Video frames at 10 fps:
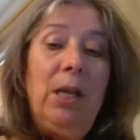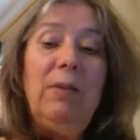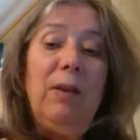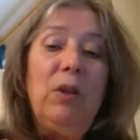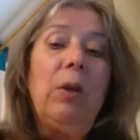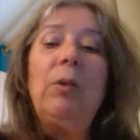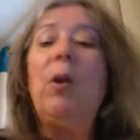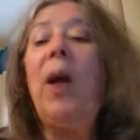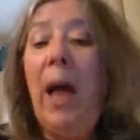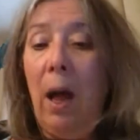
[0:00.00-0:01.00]
even if you don't
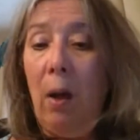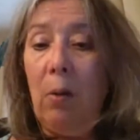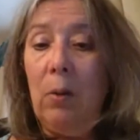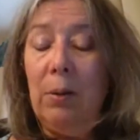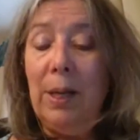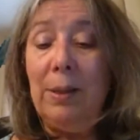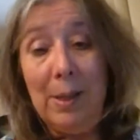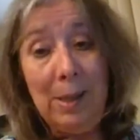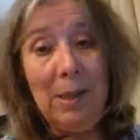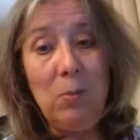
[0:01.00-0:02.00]
know how. And
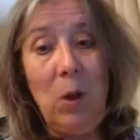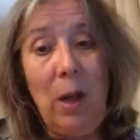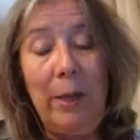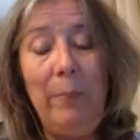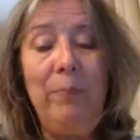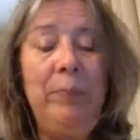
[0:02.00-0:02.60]
this is why.